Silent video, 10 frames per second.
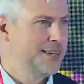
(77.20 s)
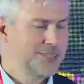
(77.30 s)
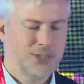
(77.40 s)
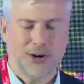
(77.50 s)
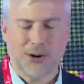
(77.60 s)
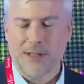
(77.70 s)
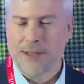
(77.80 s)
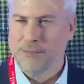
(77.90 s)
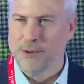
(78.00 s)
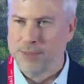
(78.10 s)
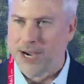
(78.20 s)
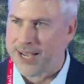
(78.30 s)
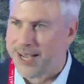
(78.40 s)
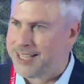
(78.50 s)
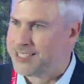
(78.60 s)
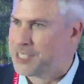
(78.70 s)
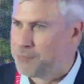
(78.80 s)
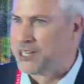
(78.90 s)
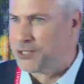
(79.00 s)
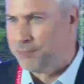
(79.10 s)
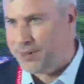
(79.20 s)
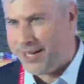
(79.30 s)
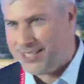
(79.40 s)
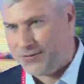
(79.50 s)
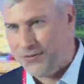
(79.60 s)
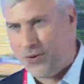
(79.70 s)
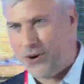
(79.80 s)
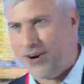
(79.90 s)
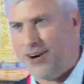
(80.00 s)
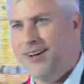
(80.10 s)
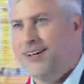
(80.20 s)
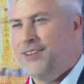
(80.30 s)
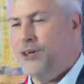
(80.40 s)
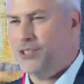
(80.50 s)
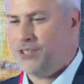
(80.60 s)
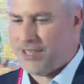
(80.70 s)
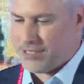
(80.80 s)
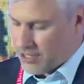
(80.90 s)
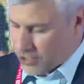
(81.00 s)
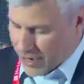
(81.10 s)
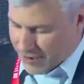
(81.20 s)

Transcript: So Mumbai has a special place for those of us in the graph